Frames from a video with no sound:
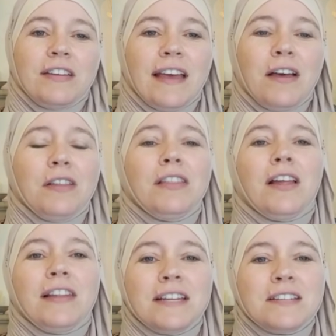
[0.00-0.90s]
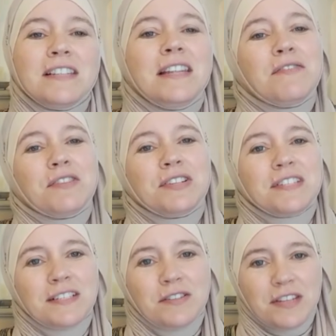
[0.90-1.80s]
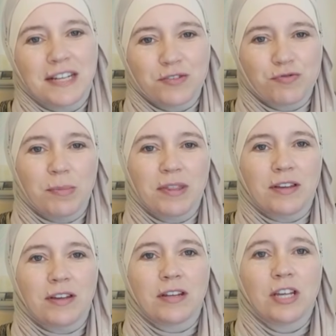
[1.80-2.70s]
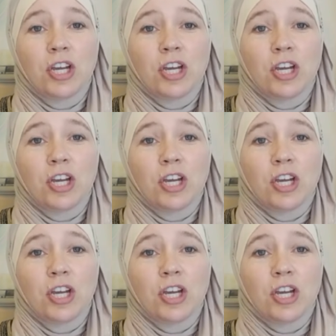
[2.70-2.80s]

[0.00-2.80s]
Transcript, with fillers: Yeah, Allah, let us live until the next Ramadan.